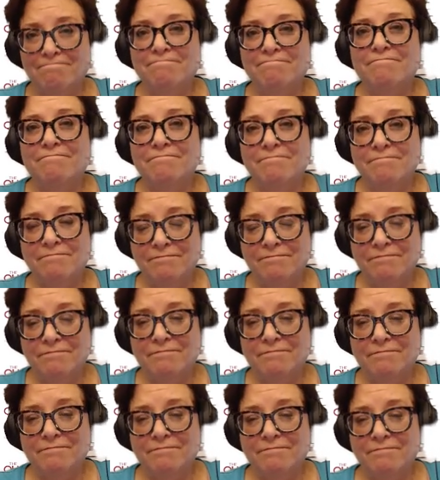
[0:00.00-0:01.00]

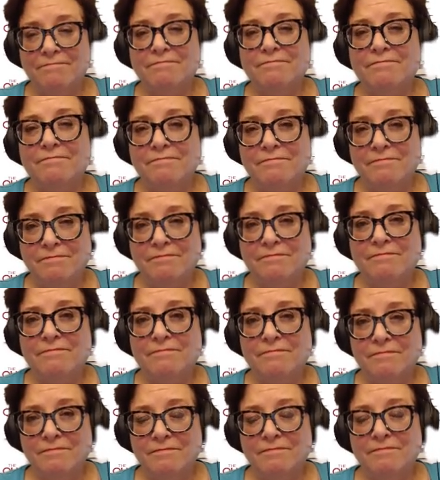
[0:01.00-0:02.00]

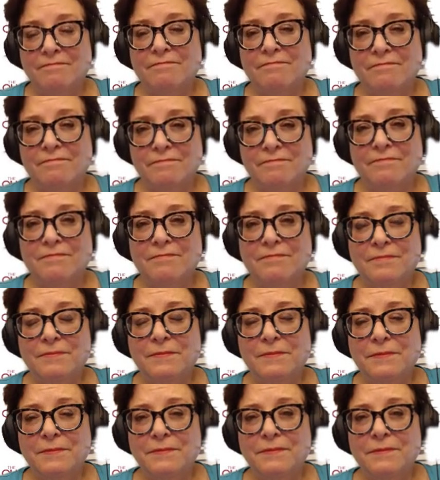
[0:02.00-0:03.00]

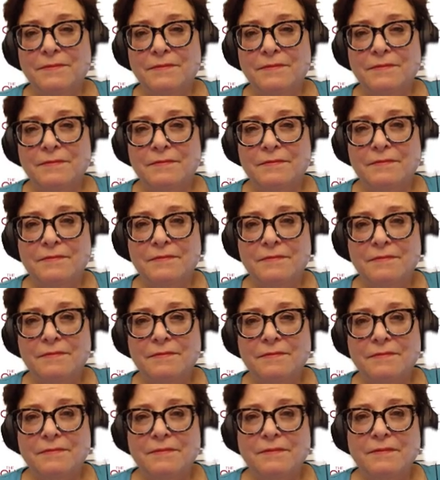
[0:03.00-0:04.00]

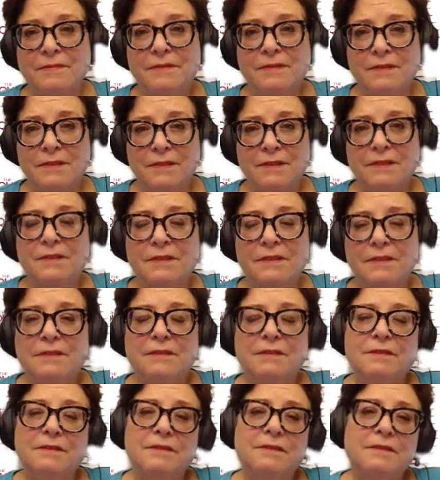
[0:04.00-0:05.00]

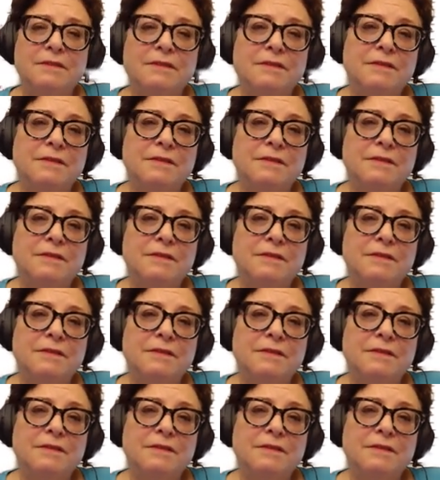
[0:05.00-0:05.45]
[no speech]